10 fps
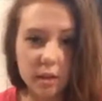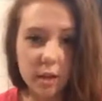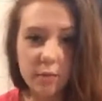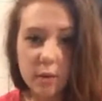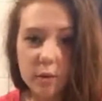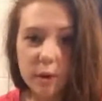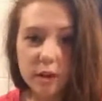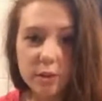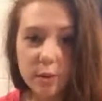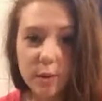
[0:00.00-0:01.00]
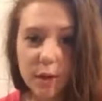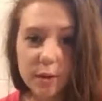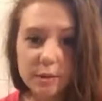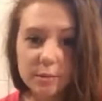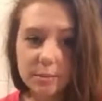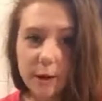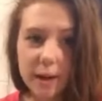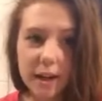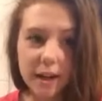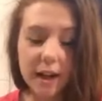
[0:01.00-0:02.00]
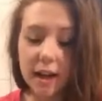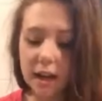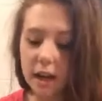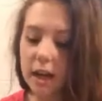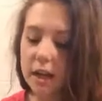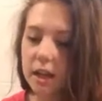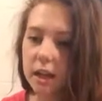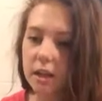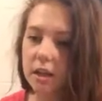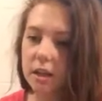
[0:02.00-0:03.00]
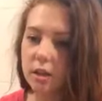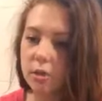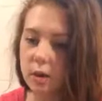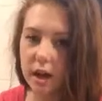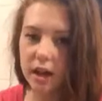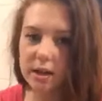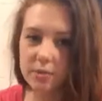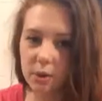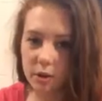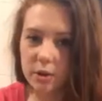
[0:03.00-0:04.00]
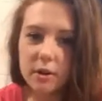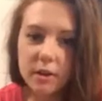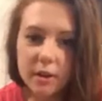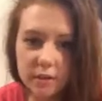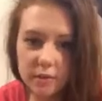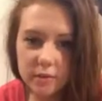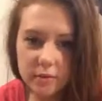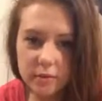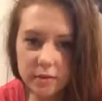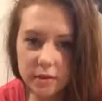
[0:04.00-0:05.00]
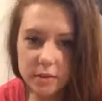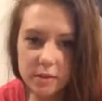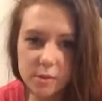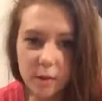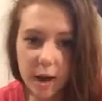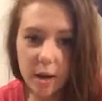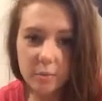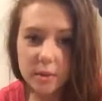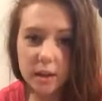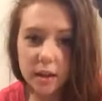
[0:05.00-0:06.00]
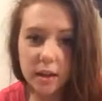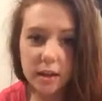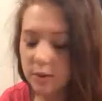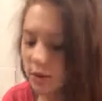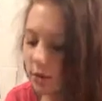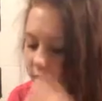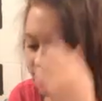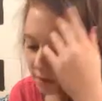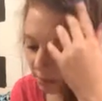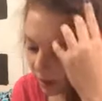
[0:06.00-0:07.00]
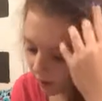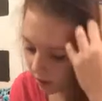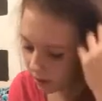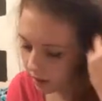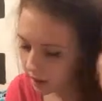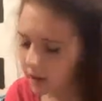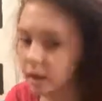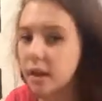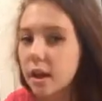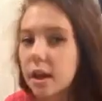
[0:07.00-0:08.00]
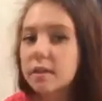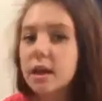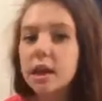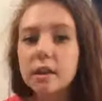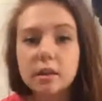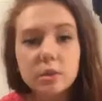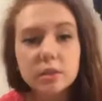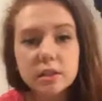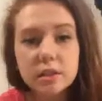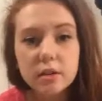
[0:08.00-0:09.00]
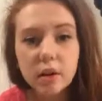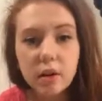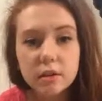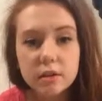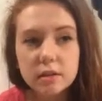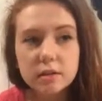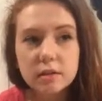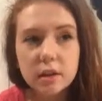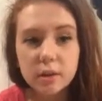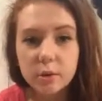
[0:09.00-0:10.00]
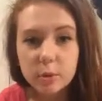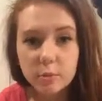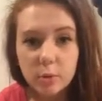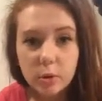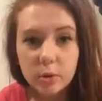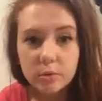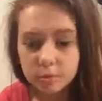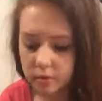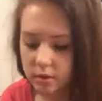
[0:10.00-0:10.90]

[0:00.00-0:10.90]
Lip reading: Have you ever gone to a Christmas party and you have all your gifts wrapped and you go and hand them out, and then you see all these other people